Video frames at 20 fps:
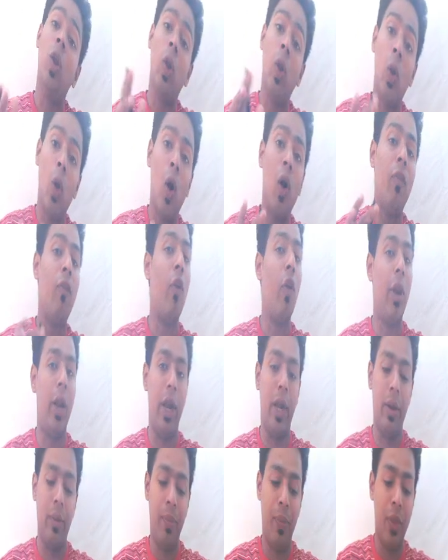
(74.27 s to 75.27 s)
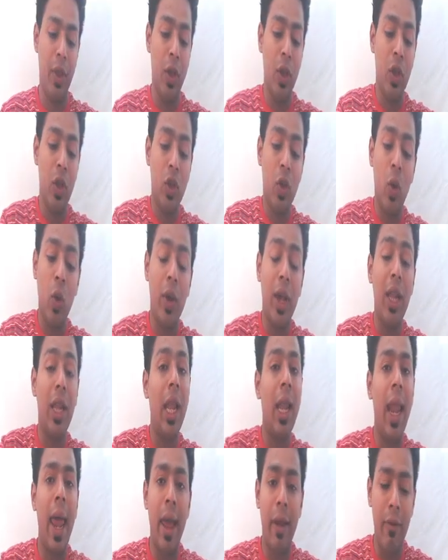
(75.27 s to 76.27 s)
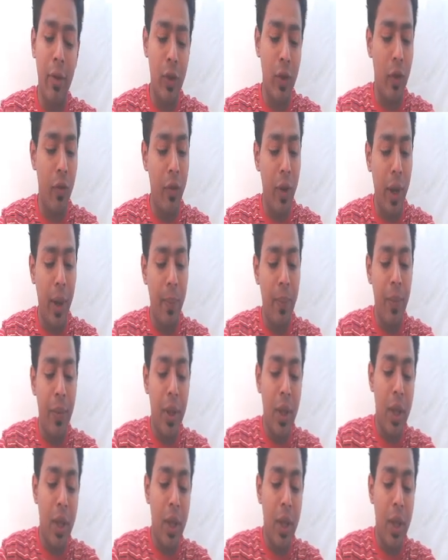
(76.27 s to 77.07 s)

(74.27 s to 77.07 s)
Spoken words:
law for it. So look at the language of it.